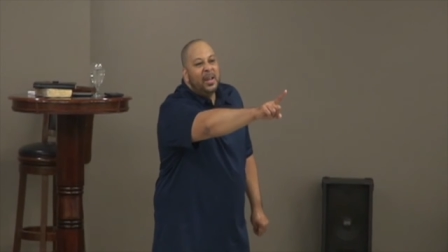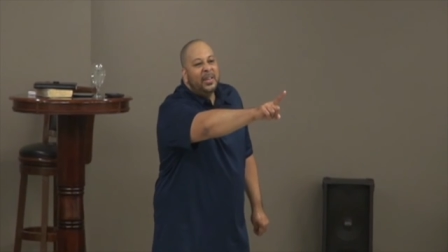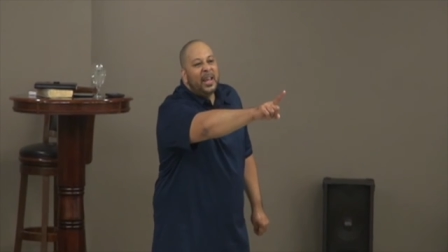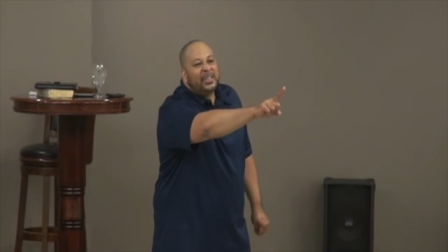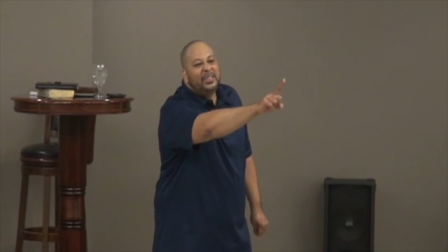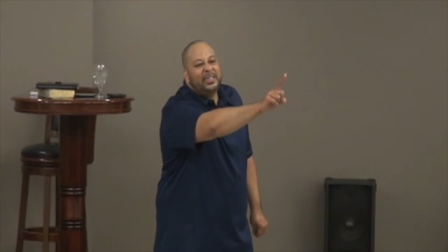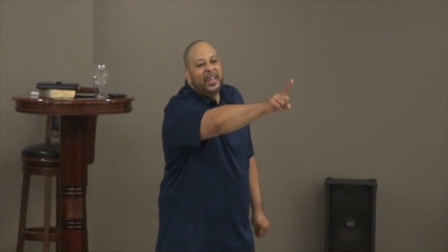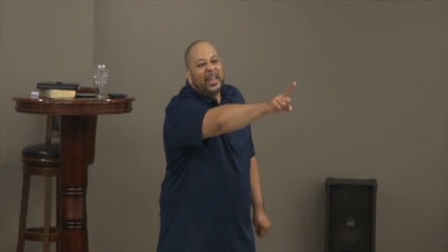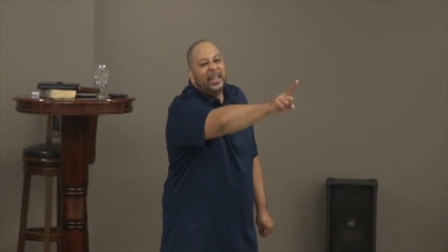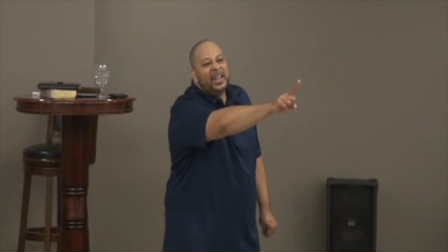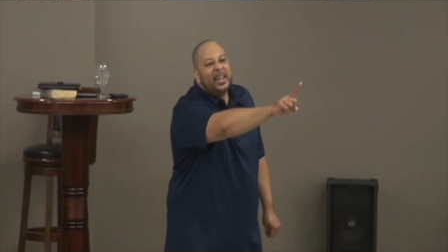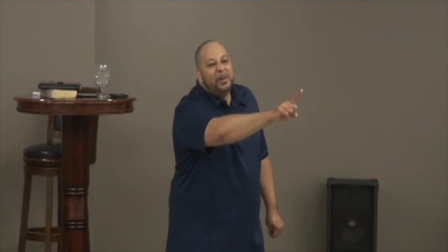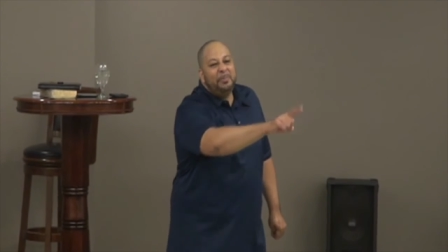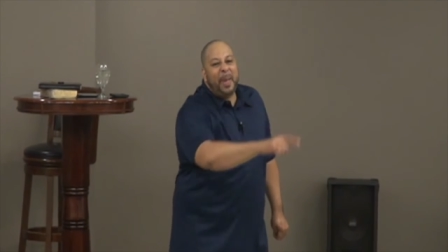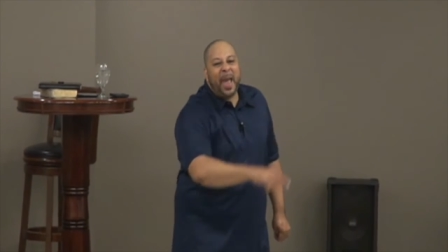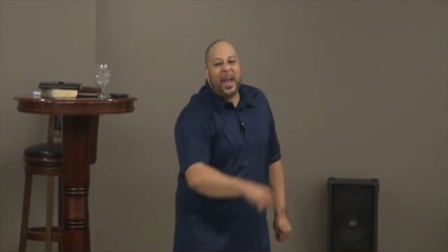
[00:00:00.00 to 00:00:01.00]
that's sitting in
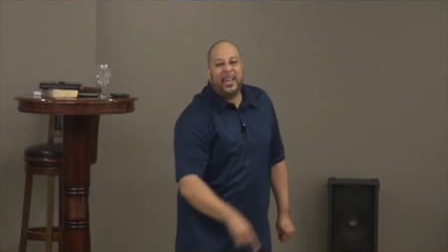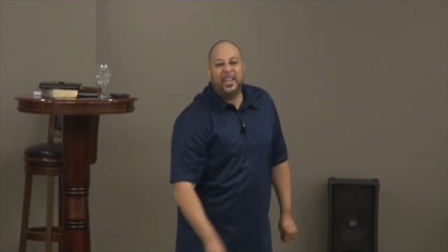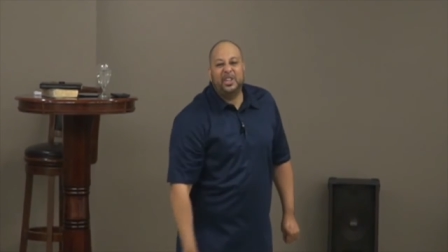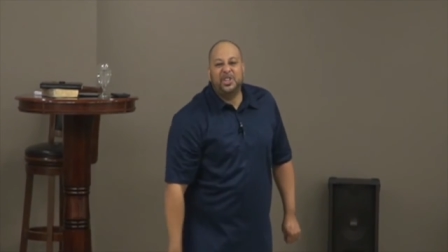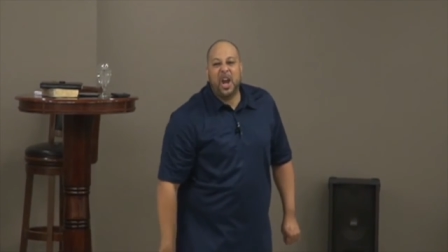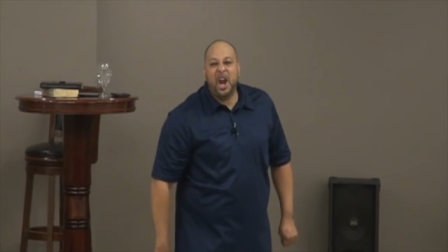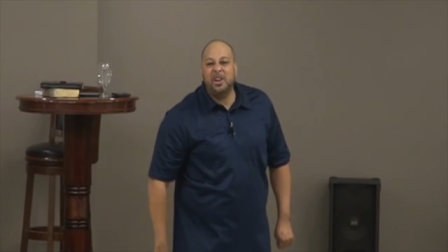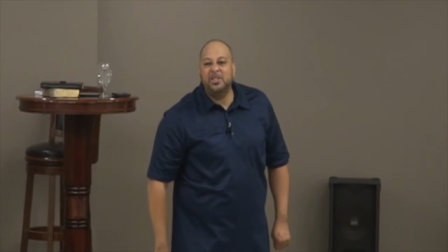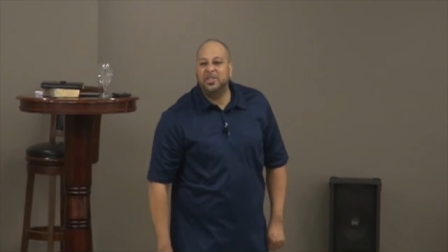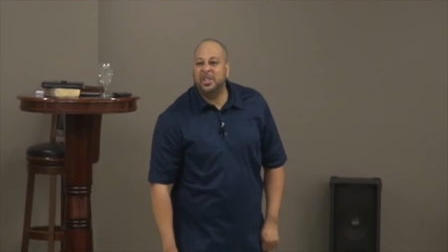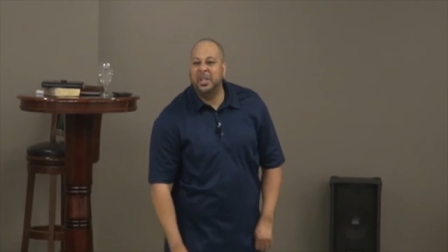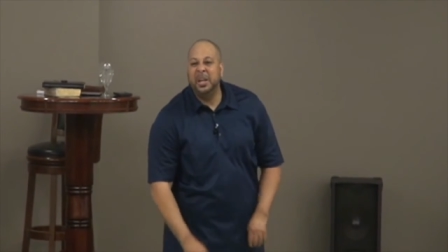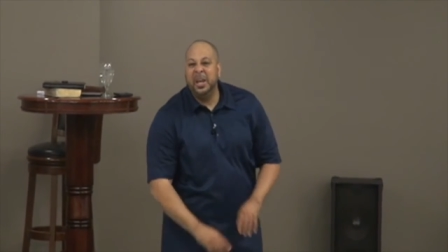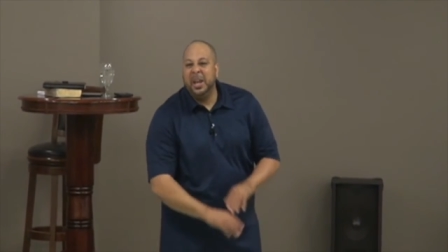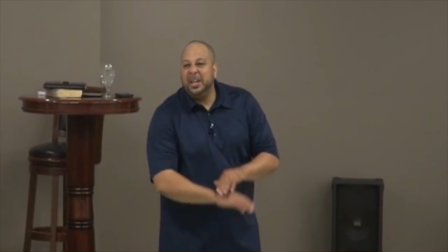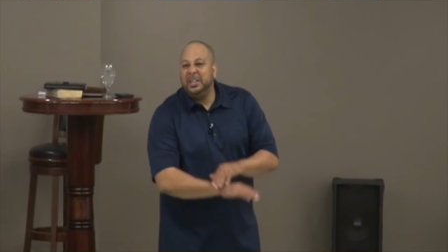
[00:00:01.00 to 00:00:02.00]
the back of the
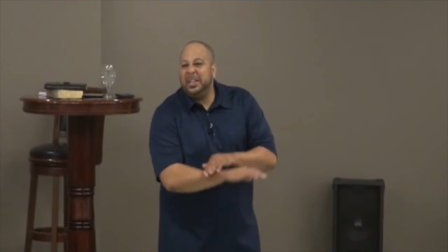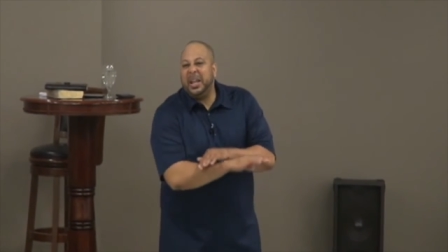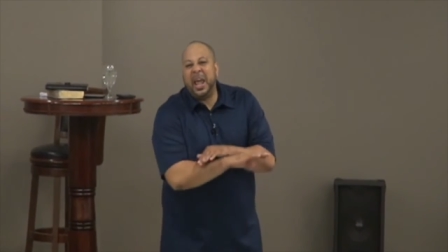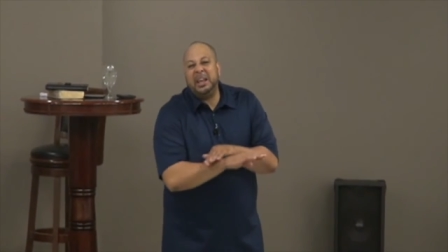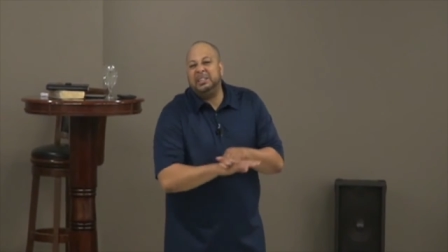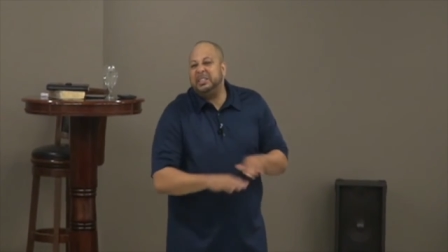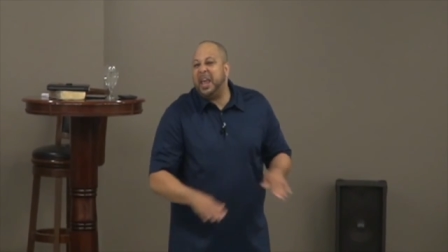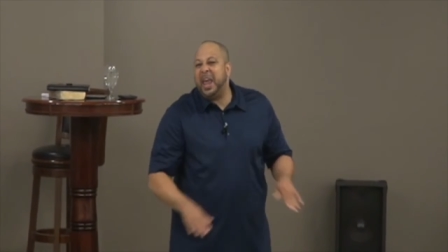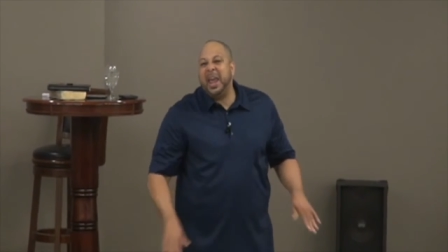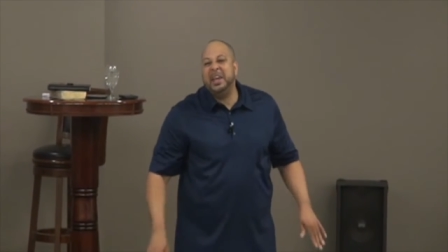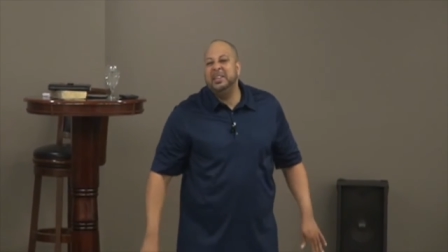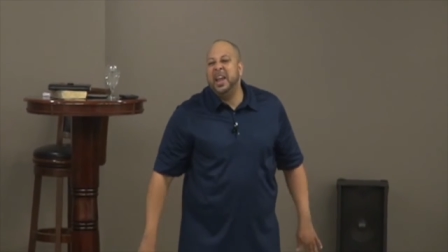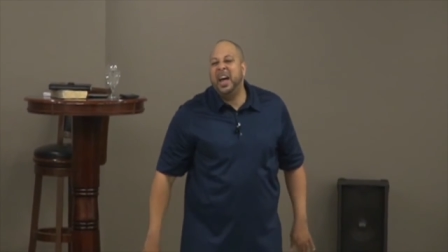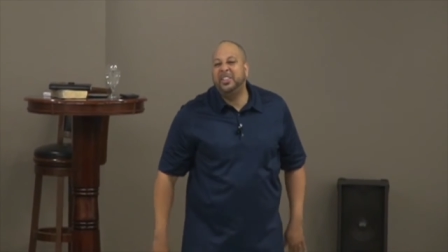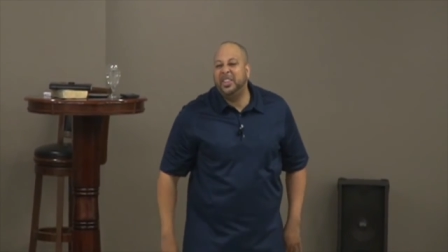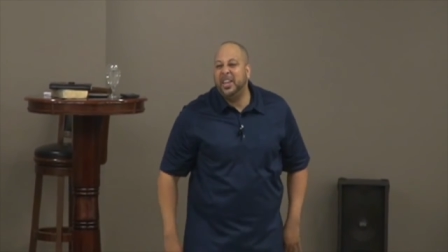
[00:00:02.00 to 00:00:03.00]
church, that ain't
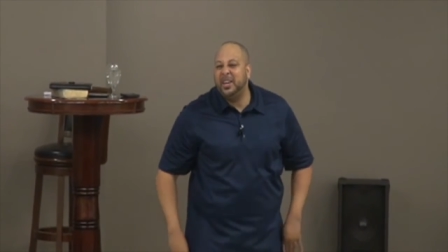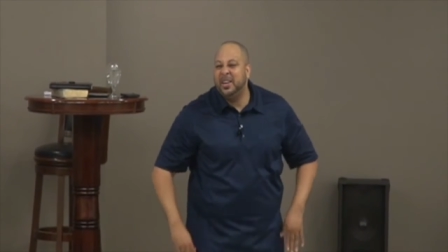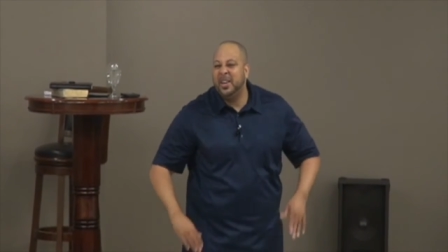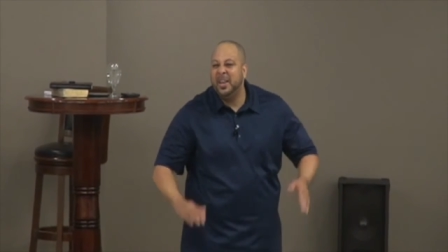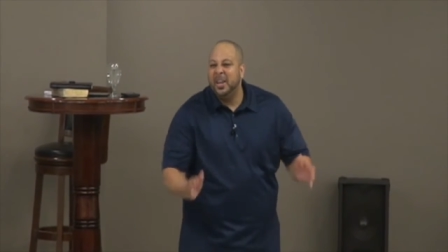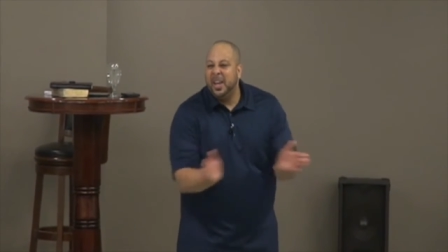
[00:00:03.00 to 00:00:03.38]
saying nothing,